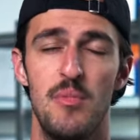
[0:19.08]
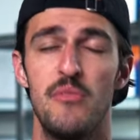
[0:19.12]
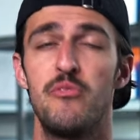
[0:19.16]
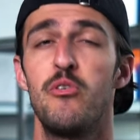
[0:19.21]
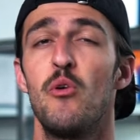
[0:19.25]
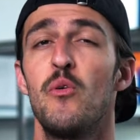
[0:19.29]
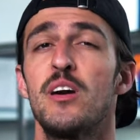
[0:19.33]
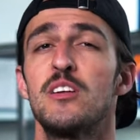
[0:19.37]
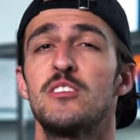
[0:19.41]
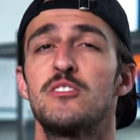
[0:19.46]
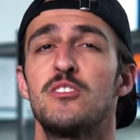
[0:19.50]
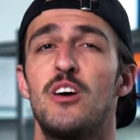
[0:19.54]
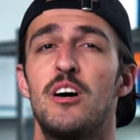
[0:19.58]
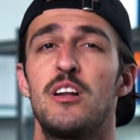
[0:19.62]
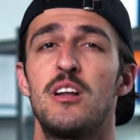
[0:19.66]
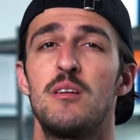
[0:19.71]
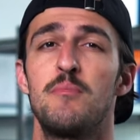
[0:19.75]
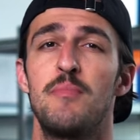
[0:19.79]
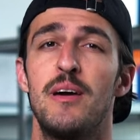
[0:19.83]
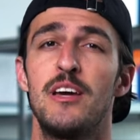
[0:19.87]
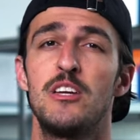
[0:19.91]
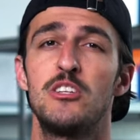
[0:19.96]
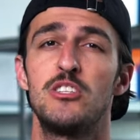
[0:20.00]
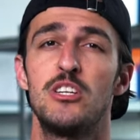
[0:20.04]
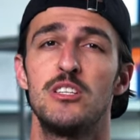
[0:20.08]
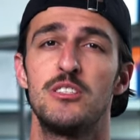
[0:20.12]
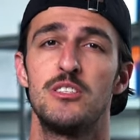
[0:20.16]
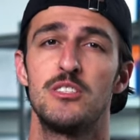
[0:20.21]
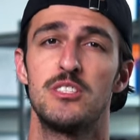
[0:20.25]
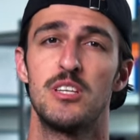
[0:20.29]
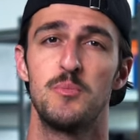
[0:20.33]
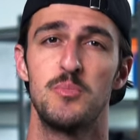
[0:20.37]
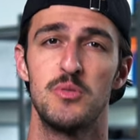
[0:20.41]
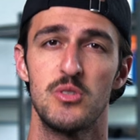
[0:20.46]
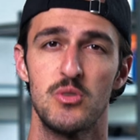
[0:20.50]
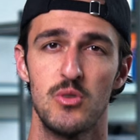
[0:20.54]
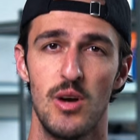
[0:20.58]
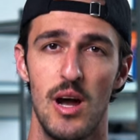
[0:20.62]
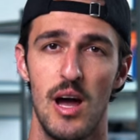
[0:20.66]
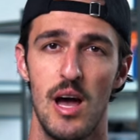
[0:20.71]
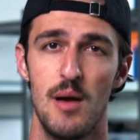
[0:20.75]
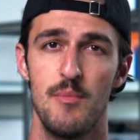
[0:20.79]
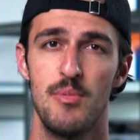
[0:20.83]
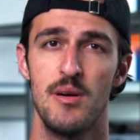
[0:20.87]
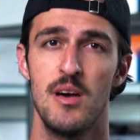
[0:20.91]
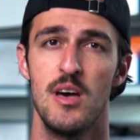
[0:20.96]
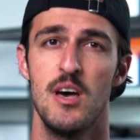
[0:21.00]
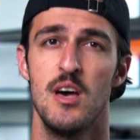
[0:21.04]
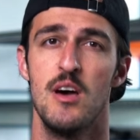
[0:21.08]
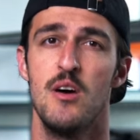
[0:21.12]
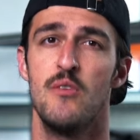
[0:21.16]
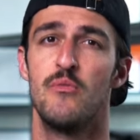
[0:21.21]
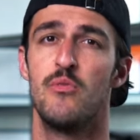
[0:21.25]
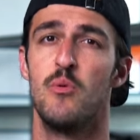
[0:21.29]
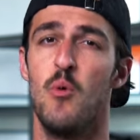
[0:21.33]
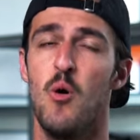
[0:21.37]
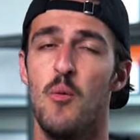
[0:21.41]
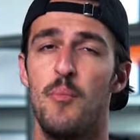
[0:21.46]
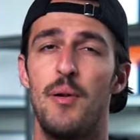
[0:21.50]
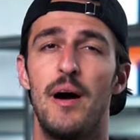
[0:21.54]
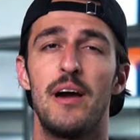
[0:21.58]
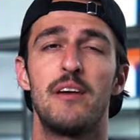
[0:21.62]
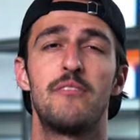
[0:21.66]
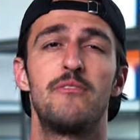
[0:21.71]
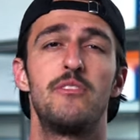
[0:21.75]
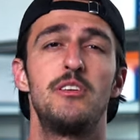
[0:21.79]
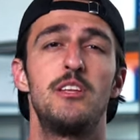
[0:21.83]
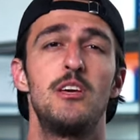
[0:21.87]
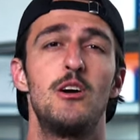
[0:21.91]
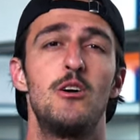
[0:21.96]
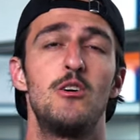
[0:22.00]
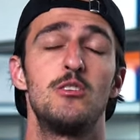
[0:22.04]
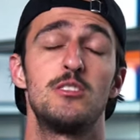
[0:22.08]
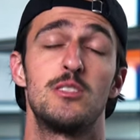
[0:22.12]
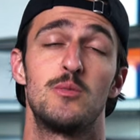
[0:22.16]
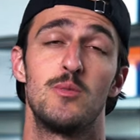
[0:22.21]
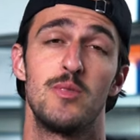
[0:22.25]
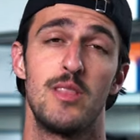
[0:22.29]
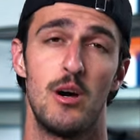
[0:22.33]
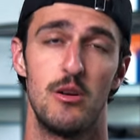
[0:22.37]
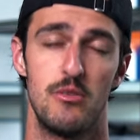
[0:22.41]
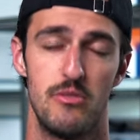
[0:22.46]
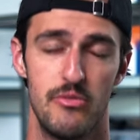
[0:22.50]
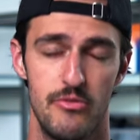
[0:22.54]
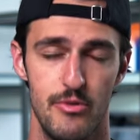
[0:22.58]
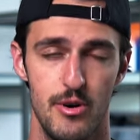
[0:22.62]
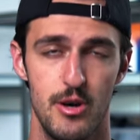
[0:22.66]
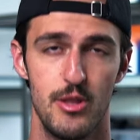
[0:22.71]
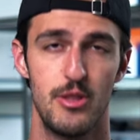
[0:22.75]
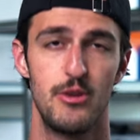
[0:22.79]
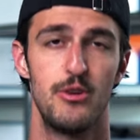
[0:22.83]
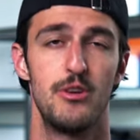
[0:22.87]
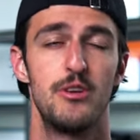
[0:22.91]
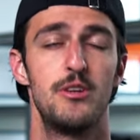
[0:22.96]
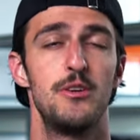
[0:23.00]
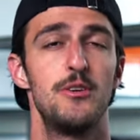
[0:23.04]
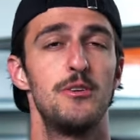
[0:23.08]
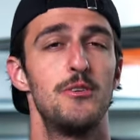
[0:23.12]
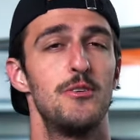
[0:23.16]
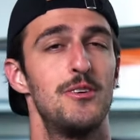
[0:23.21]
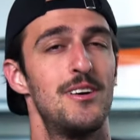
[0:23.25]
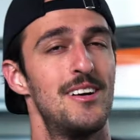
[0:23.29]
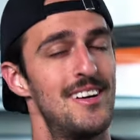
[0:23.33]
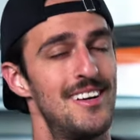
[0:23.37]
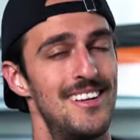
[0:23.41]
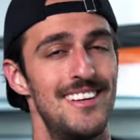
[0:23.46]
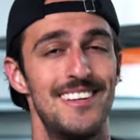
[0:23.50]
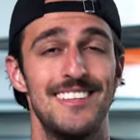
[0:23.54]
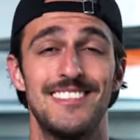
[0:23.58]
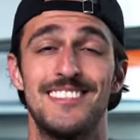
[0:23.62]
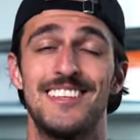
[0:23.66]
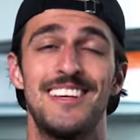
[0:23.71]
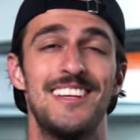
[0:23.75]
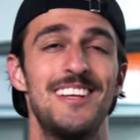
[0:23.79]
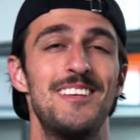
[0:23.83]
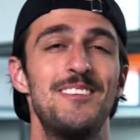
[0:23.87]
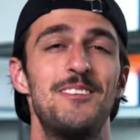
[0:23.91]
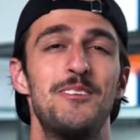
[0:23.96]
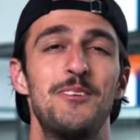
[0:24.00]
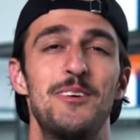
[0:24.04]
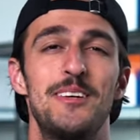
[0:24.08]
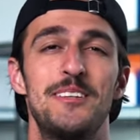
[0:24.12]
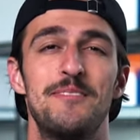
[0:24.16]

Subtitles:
Before we get started, make sure to subscribe for more bike videos, and without further ado, let's get into